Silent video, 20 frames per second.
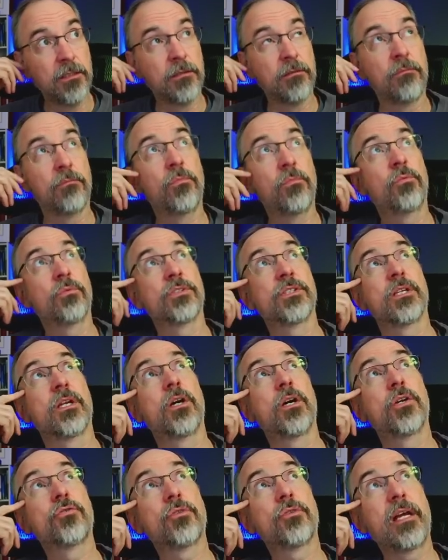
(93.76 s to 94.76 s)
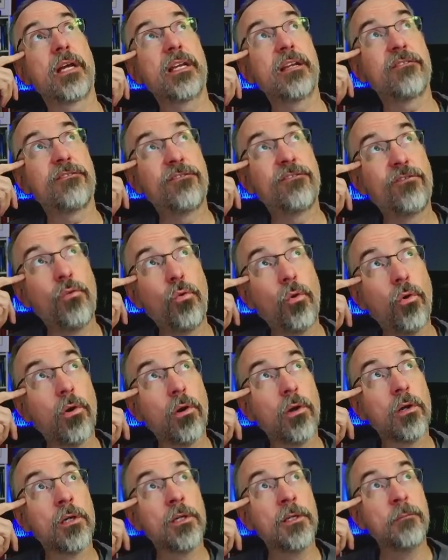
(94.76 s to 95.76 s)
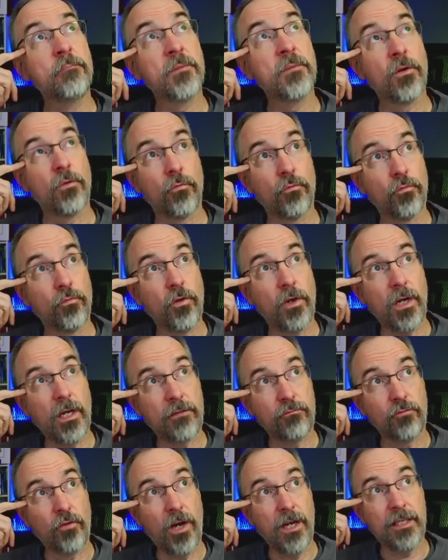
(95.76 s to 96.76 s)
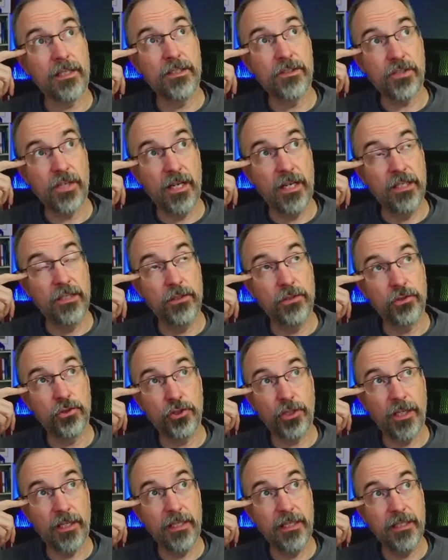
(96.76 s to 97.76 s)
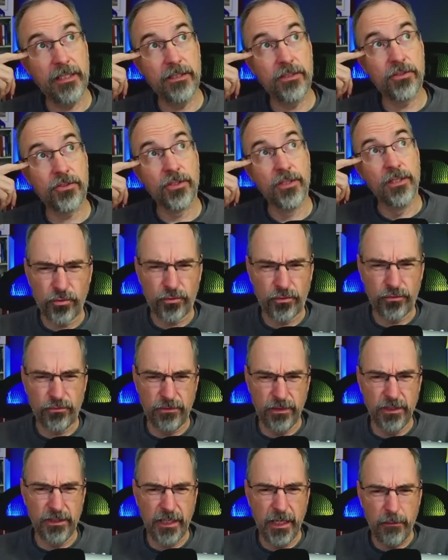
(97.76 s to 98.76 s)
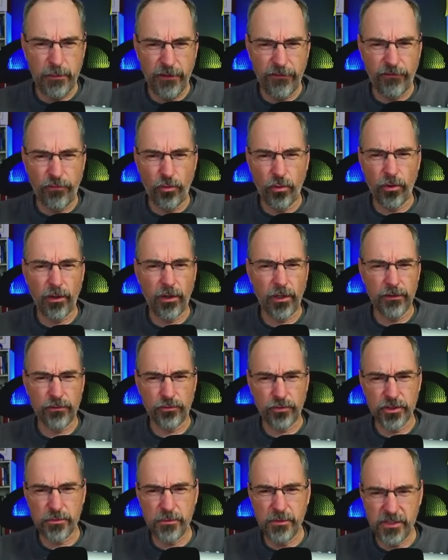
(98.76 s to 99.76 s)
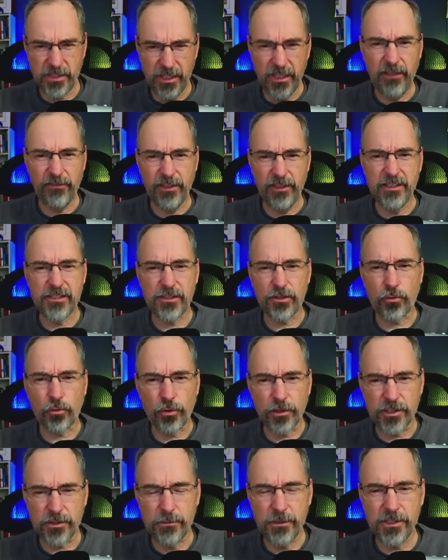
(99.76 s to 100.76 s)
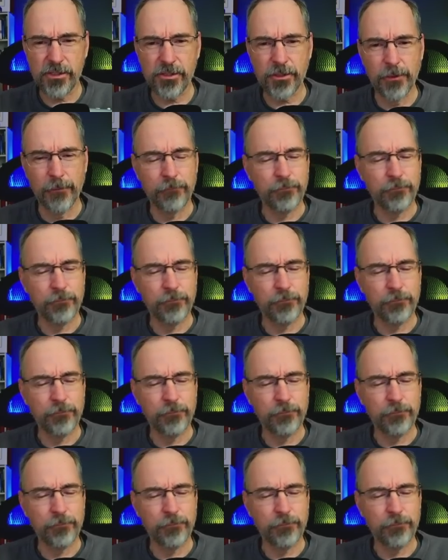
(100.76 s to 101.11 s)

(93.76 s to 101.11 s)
what was it, 184 rockets and Shaheds the day before on Christmas Eve into Christmas.